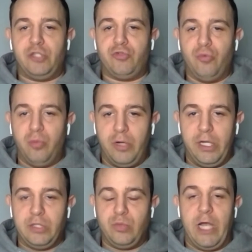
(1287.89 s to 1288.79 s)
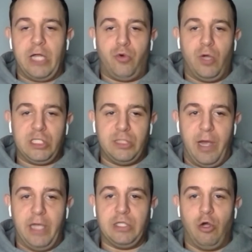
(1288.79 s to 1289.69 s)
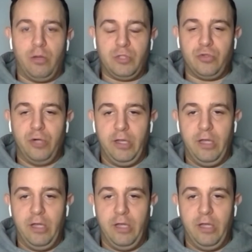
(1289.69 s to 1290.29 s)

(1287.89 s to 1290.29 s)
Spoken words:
Drew Brees. We got questions about his arm strength.